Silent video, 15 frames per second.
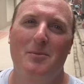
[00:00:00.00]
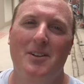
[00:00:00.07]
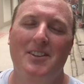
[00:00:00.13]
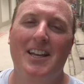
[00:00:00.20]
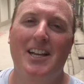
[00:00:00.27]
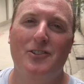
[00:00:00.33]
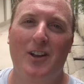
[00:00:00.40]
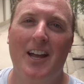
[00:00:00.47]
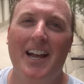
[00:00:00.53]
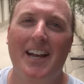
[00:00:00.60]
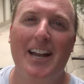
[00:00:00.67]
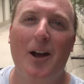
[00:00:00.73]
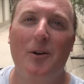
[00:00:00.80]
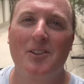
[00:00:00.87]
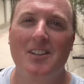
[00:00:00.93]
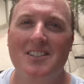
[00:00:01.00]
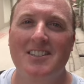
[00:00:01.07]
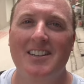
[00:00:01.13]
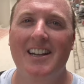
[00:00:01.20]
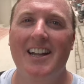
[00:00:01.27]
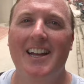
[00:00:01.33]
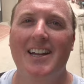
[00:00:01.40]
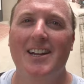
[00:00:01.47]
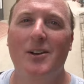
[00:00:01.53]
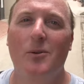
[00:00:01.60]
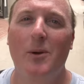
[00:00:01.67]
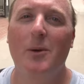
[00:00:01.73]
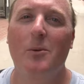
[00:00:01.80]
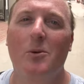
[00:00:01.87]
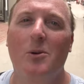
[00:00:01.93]
But thanks for hanging out with us today.
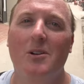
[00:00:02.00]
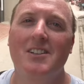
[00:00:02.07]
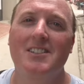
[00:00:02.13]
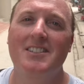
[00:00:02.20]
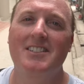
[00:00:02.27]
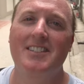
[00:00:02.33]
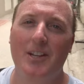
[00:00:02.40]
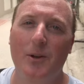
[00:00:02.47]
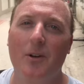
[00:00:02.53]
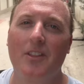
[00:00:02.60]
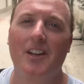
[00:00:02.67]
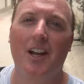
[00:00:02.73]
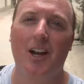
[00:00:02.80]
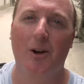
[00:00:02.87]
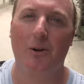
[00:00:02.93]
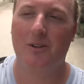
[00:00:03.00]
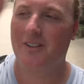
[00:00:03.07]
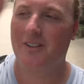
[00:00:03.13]
We will see you on the go.